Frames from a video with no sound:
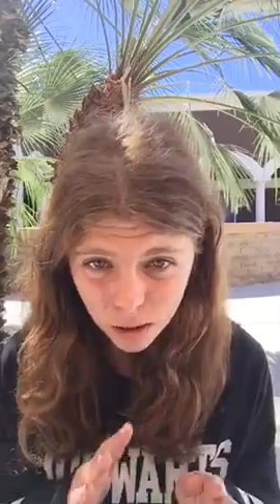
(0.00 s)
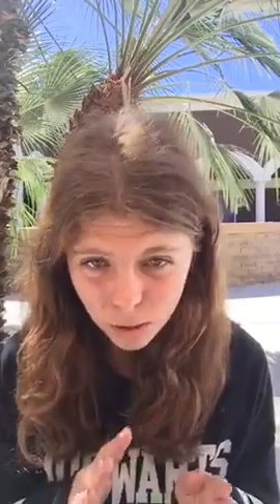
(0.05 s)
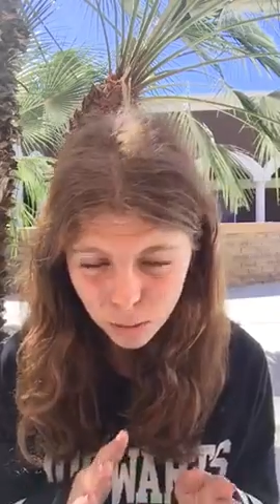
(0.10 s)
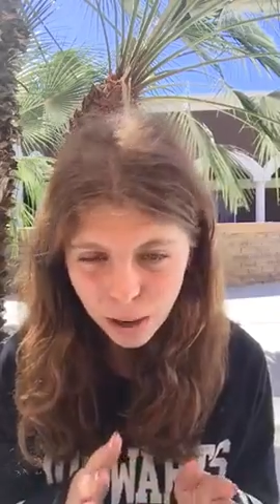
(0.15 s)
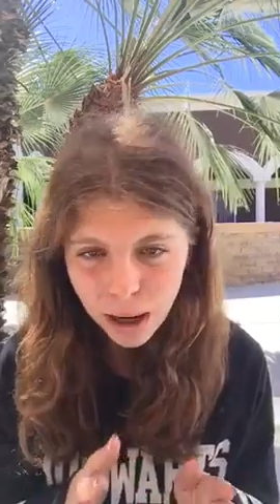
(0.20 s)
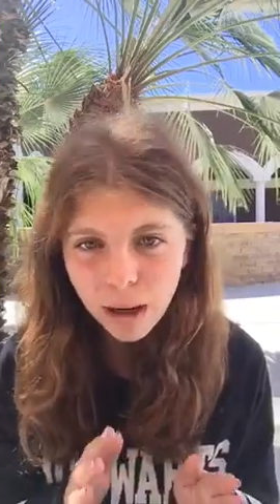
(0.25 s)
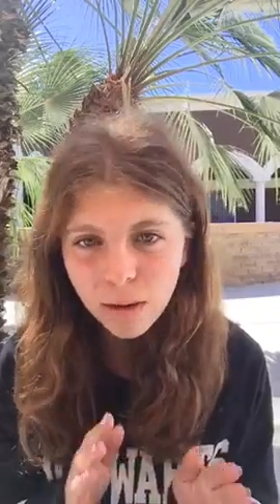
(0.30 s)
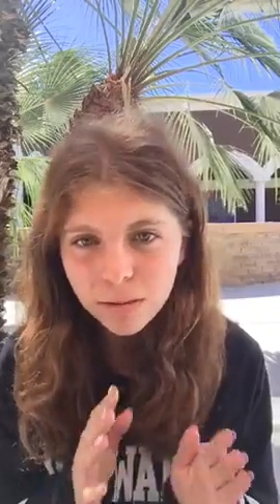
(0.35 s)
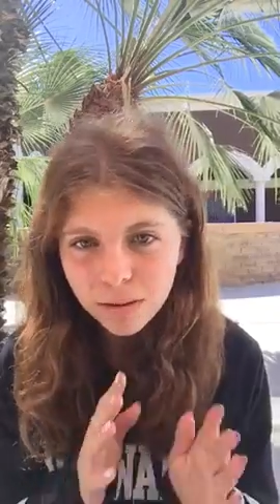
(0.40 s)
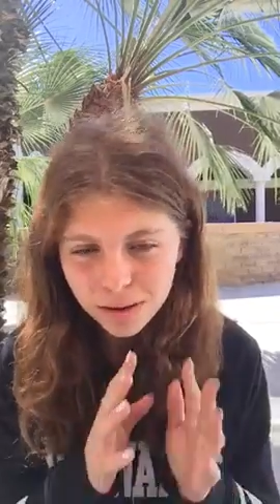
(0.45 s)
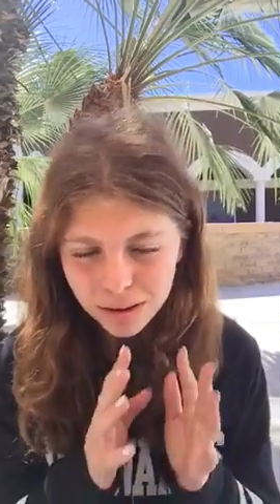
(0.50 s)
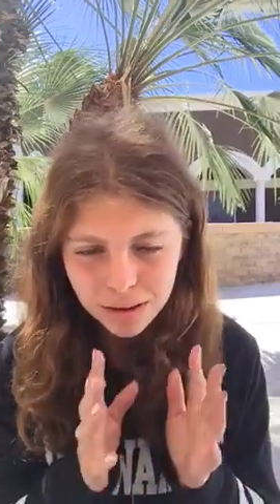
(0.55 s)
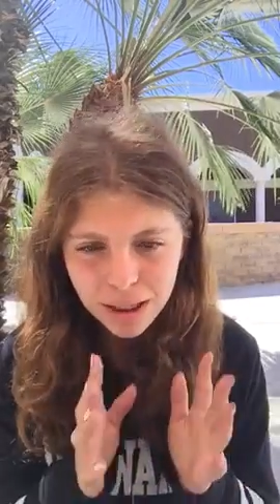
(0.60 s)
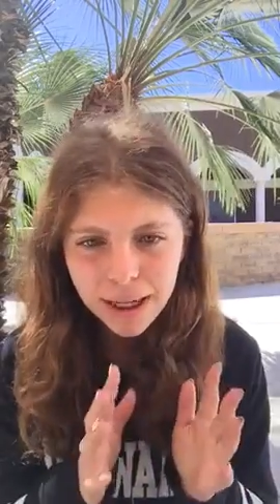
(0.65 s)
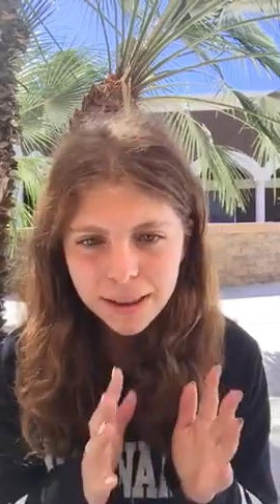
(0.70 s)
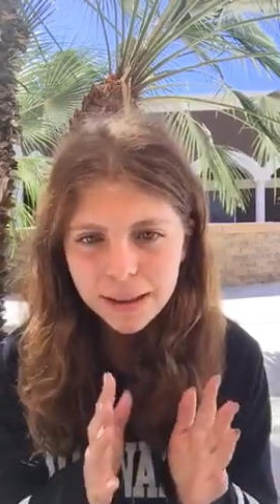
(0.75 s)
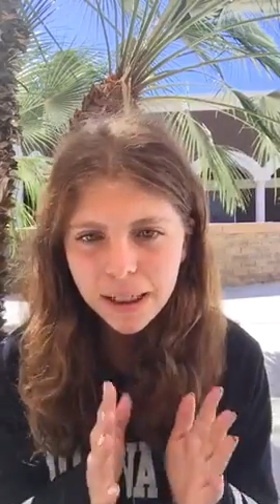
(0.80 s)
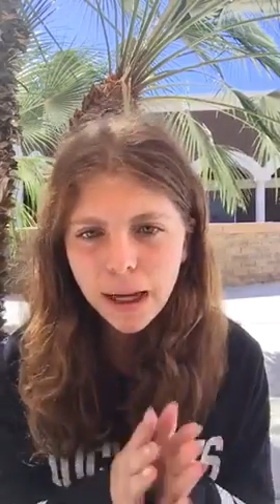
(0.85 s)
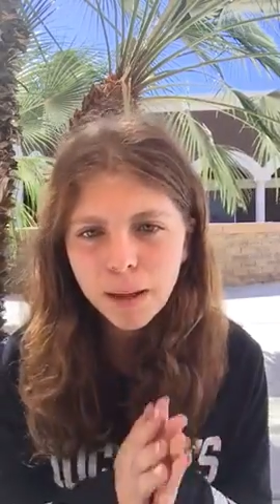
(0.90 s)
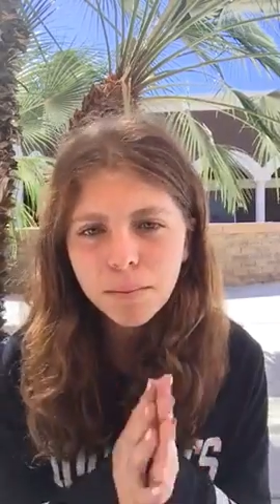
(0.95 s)
around
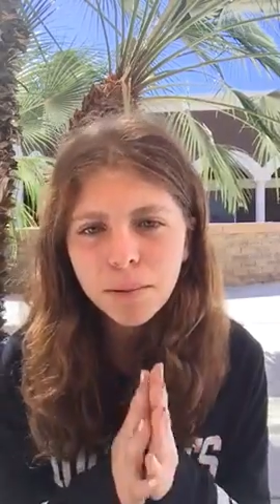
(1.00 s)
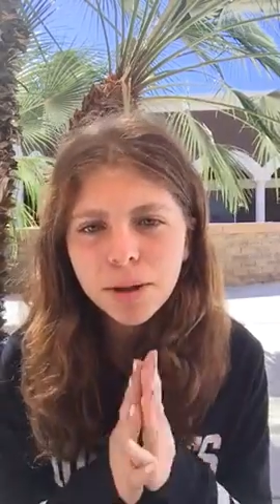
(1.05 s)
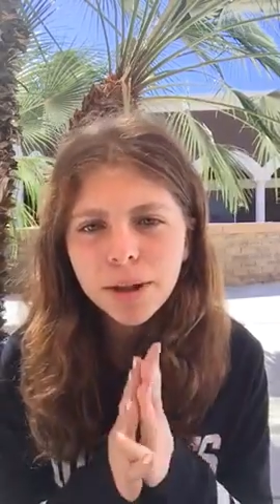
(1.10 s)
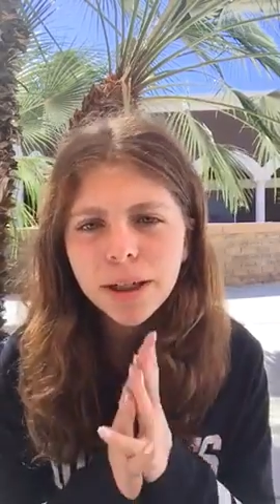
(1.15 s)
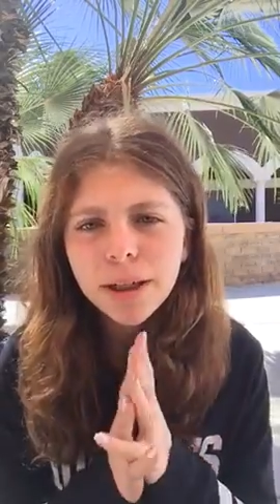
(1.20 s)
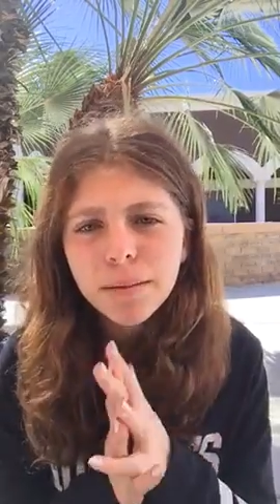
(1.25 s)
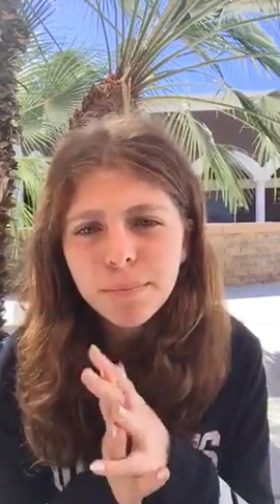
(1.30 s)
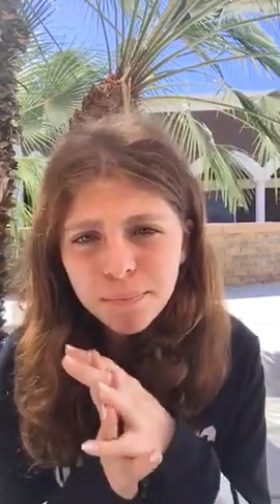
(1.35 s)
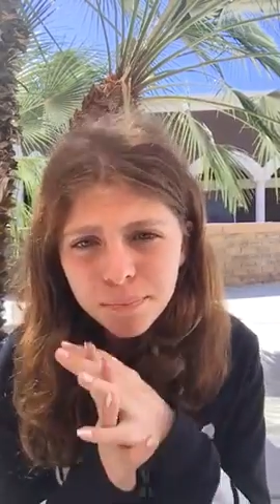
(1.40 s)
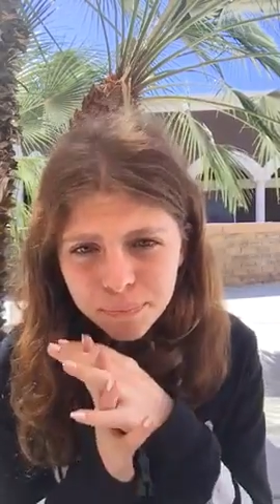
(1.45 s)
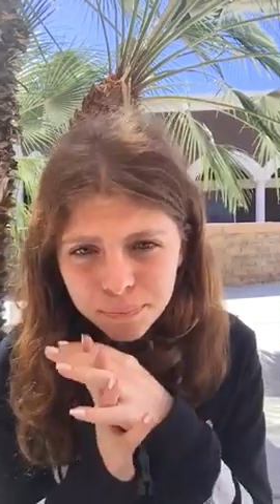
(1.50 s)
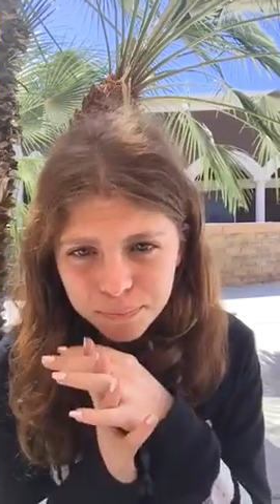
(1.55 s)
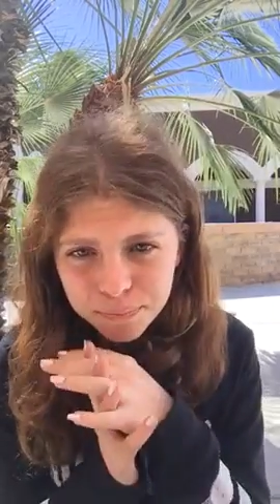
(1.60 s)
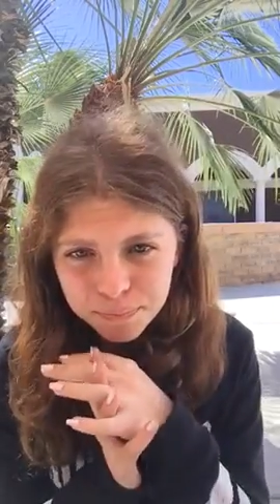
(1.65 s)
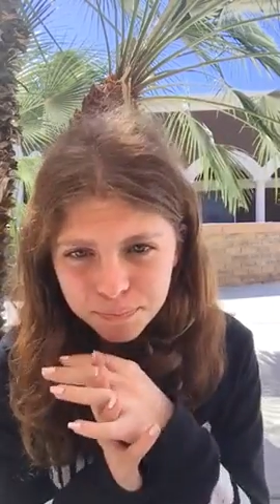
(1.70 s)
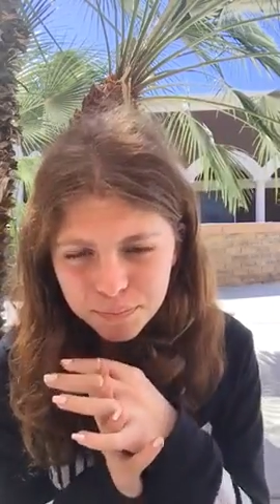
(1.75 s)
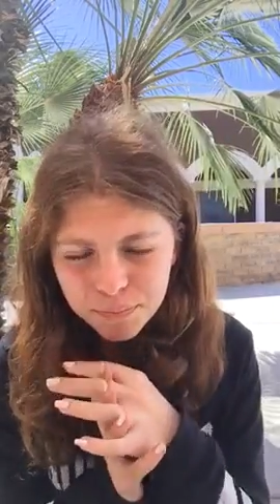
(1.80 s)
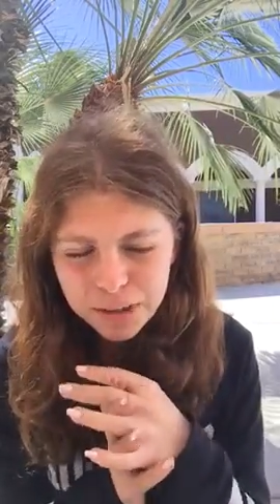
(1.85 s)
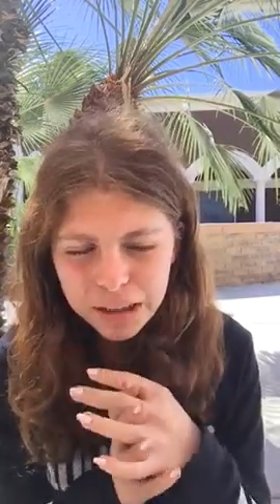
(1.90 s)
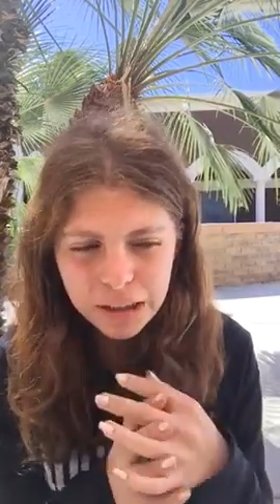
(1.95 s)
that time period.
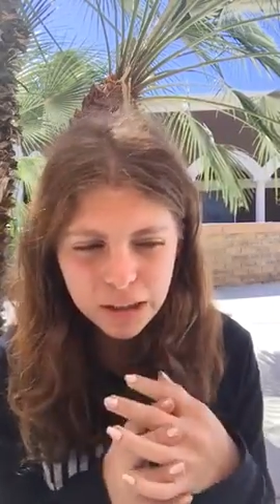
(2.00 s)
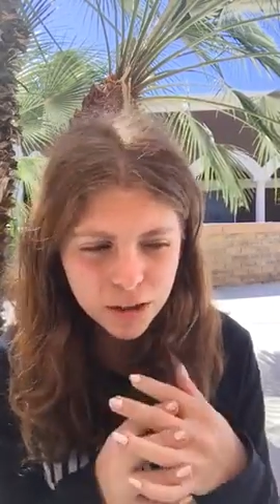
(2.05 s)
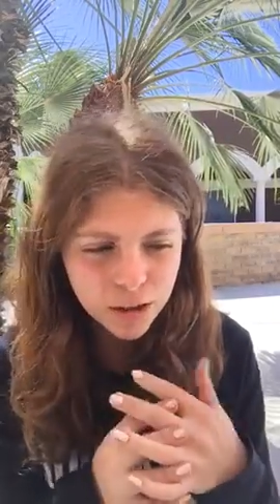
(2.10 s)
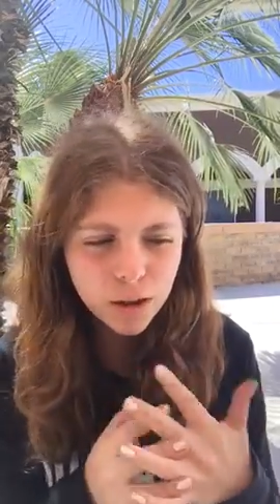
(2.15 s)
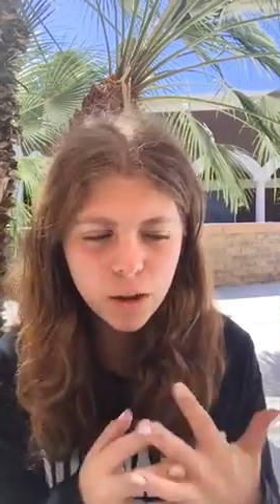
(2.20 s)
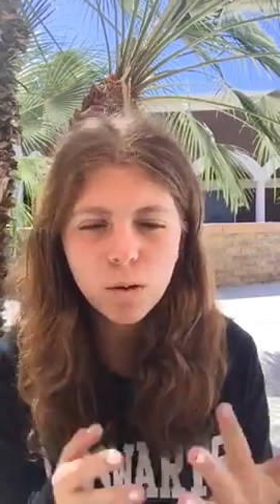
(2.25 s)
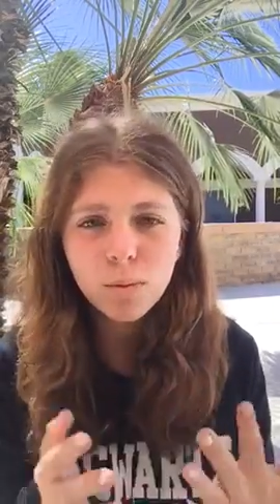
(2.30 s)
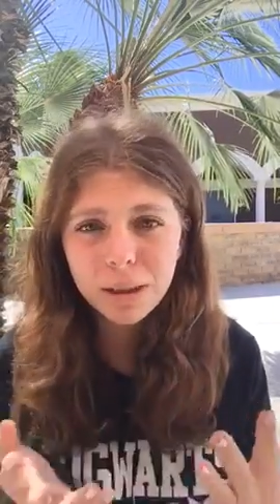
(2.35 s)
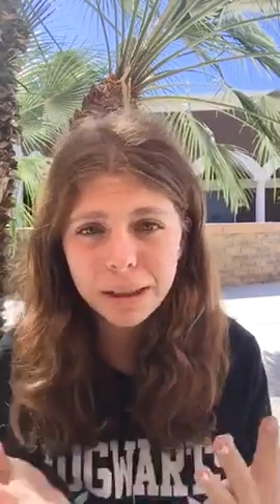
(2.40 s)
So